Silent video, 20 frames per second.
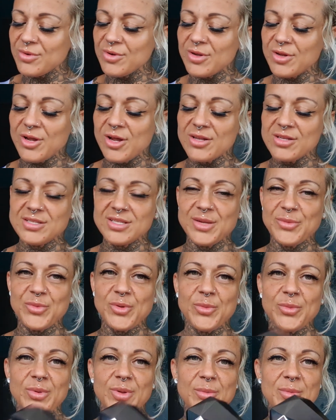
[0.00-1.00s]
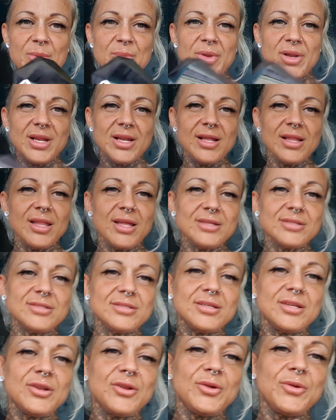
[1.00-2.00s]
I can't see them, but maybe I need glasses,
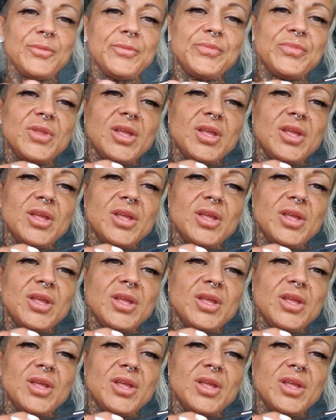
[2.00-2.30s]
I don't know.